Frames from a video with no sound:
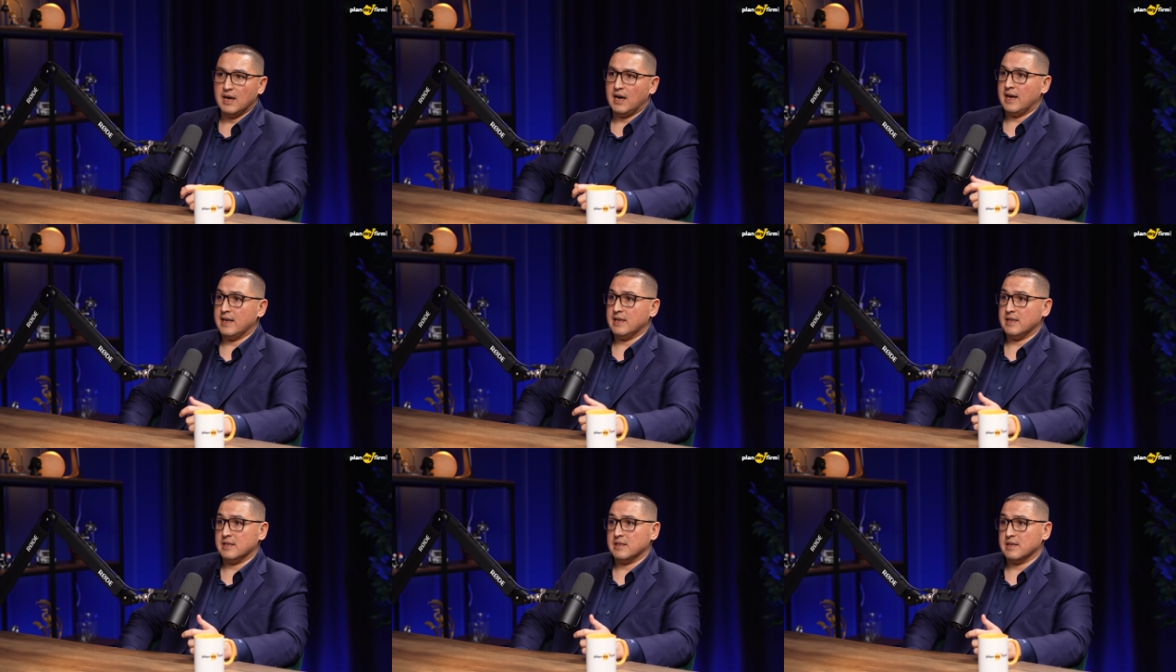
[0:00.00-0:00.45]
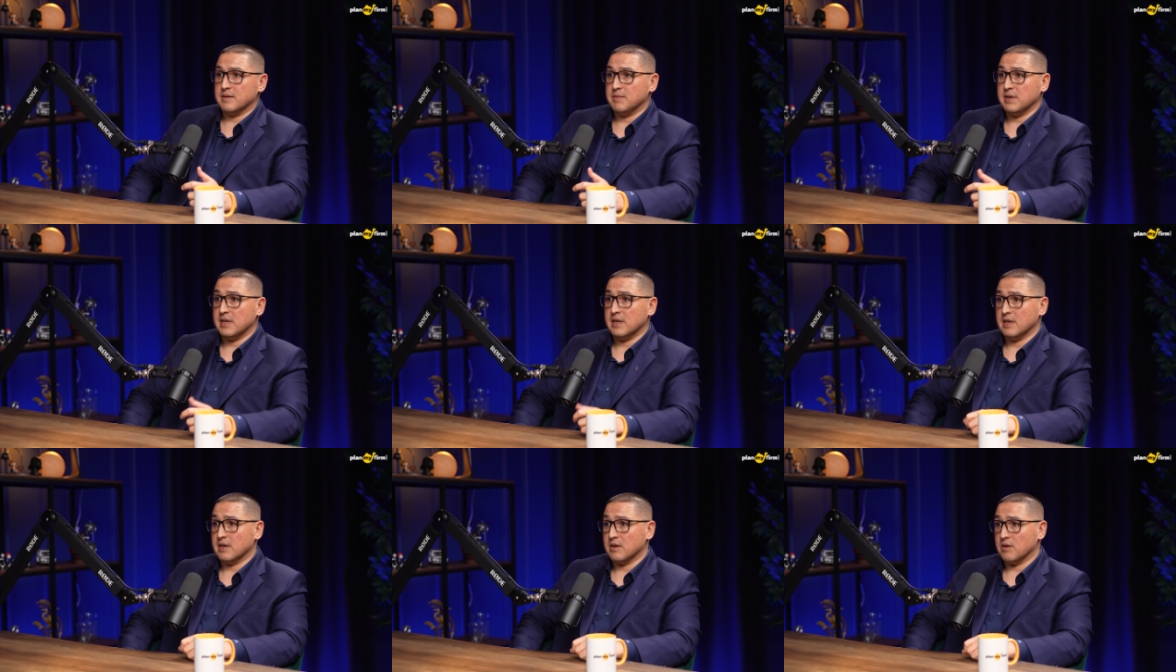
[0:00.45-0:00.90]
I need a
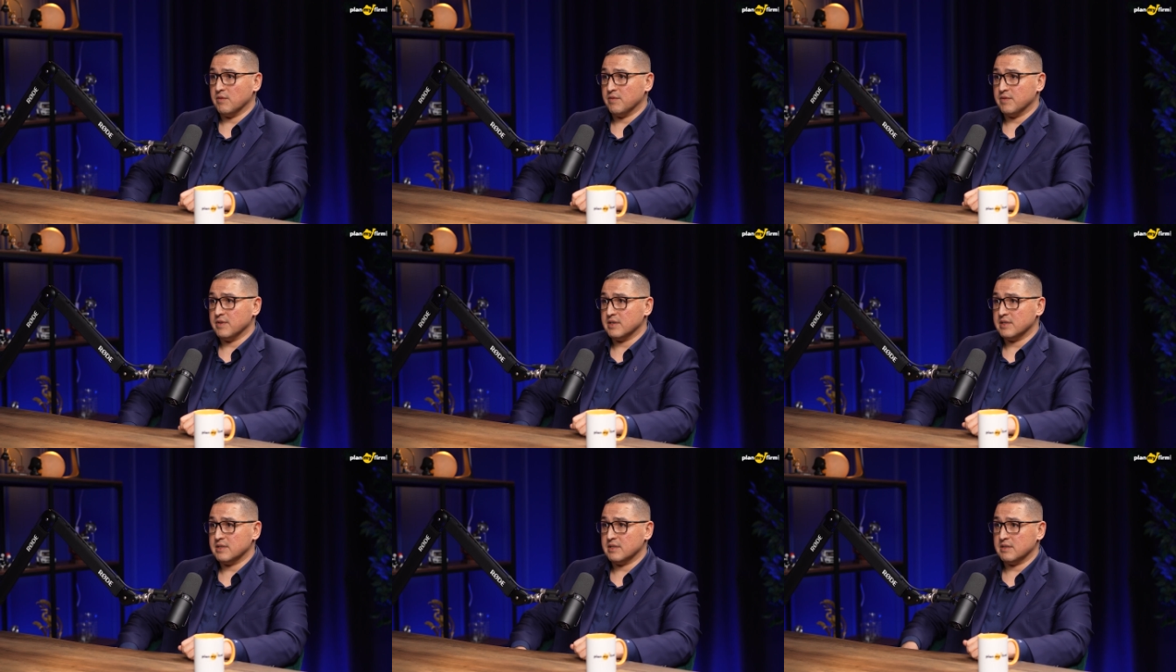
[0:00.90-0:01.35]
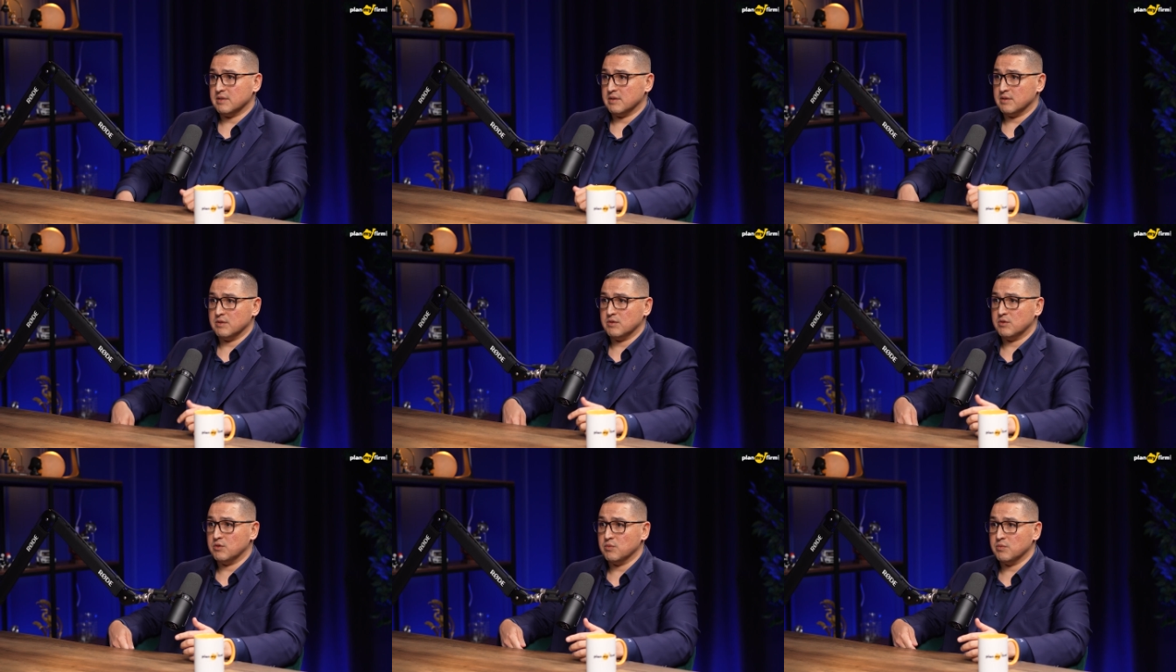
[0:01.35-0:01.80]
bigger office
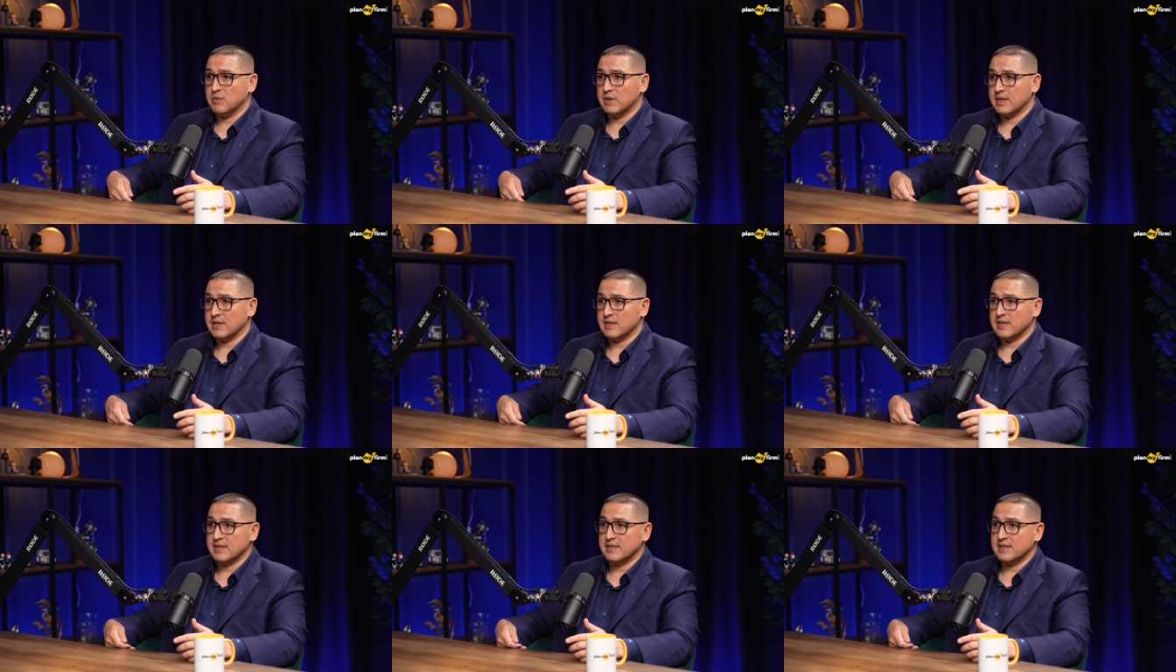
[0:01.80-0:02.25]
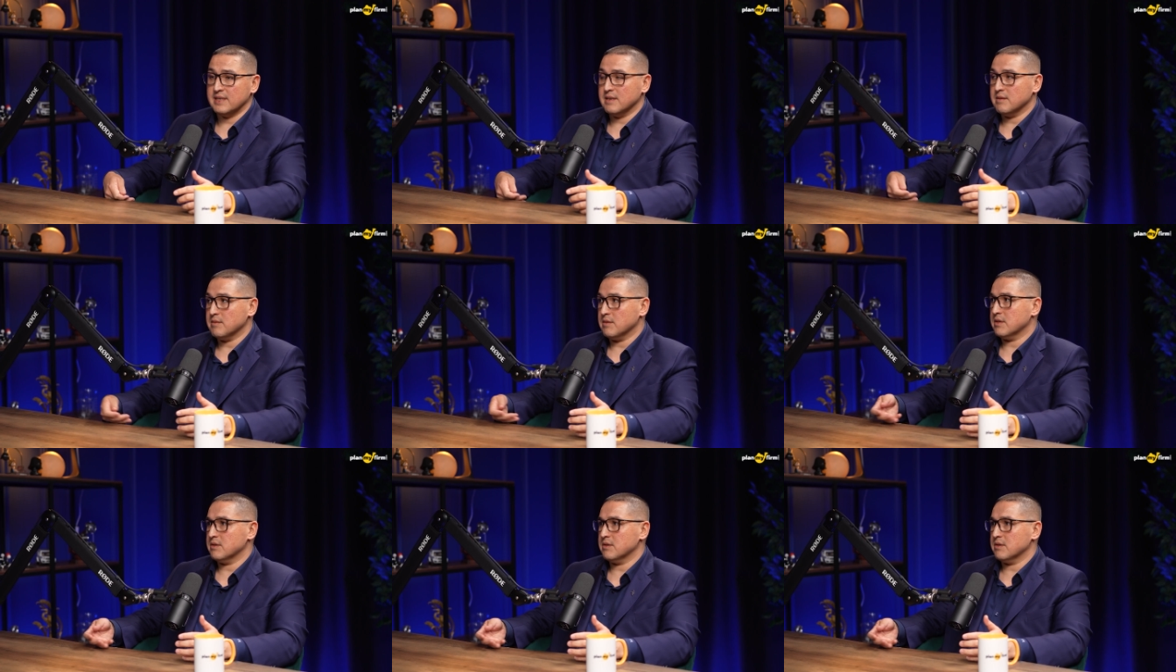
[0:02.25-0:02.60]
to bring the team.